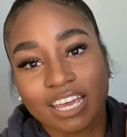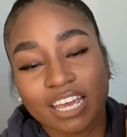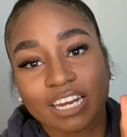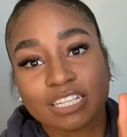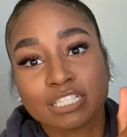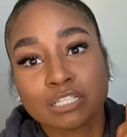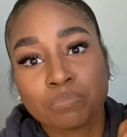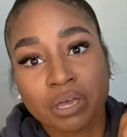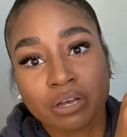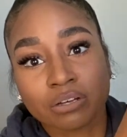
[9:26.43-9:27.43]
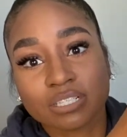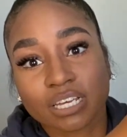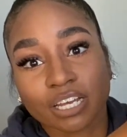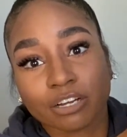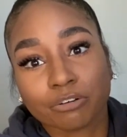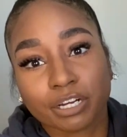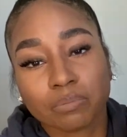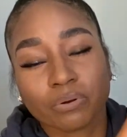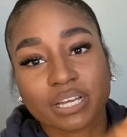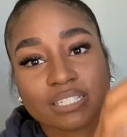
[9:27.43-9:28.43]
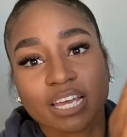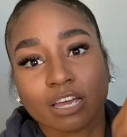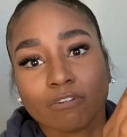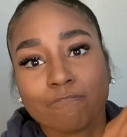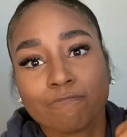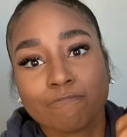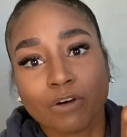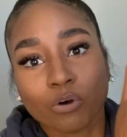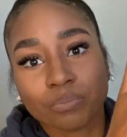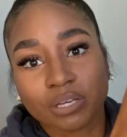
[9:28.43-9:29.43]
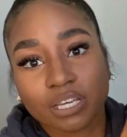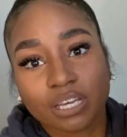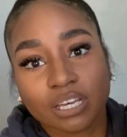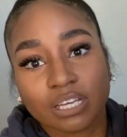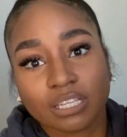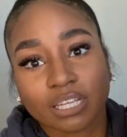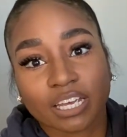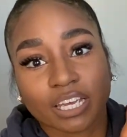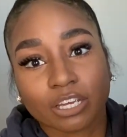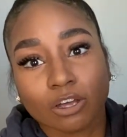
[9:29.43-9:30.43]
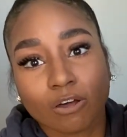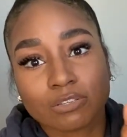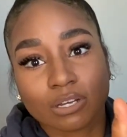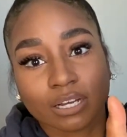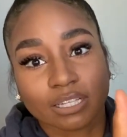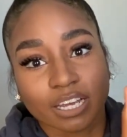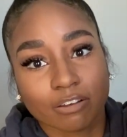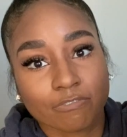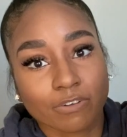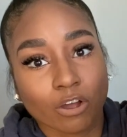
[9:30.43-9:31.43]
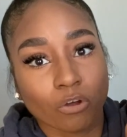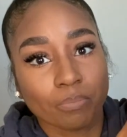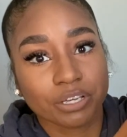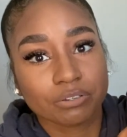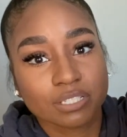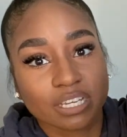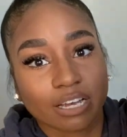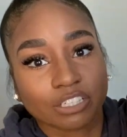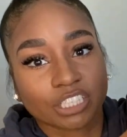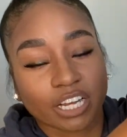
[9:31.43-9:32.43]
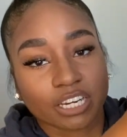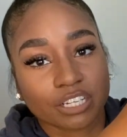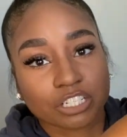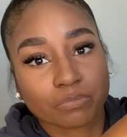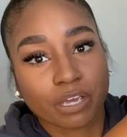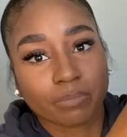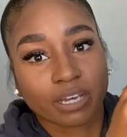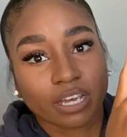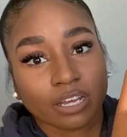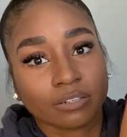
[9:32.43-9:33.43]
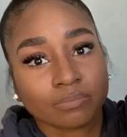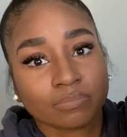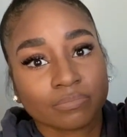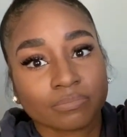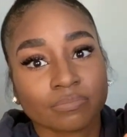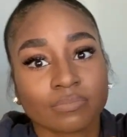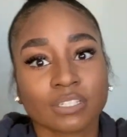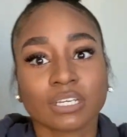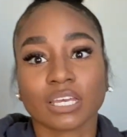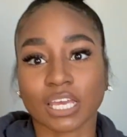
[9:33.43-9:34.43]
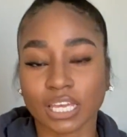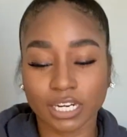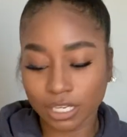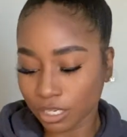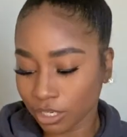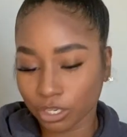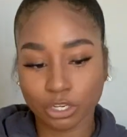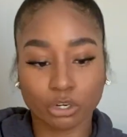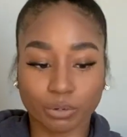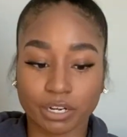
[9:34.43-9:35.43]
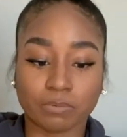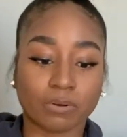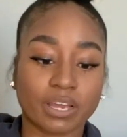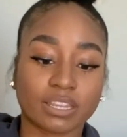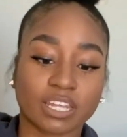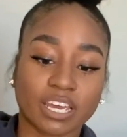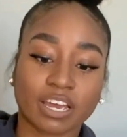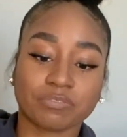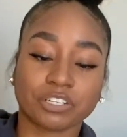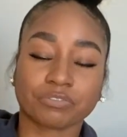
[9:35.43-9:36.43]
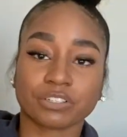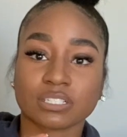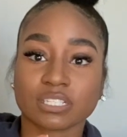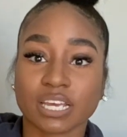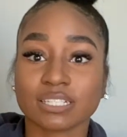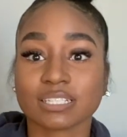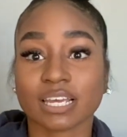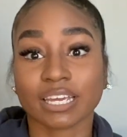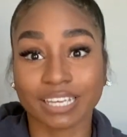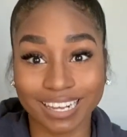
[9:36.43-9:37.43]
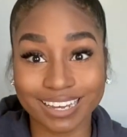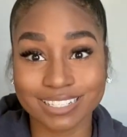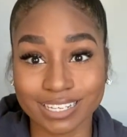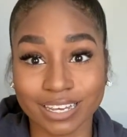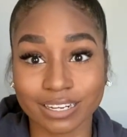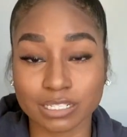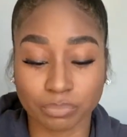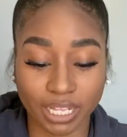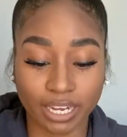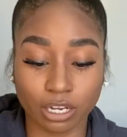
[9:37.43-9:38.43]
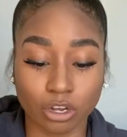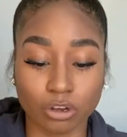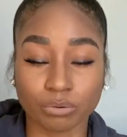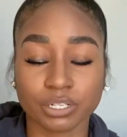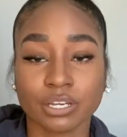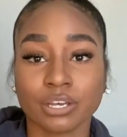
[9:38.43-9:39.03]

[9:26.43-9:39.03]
And it smells incredible. It's like a foamy, like it goes on like a foam, but you see how shiny it just made my hand? Incredible. And they have different scents. Again, I say it is Black owned.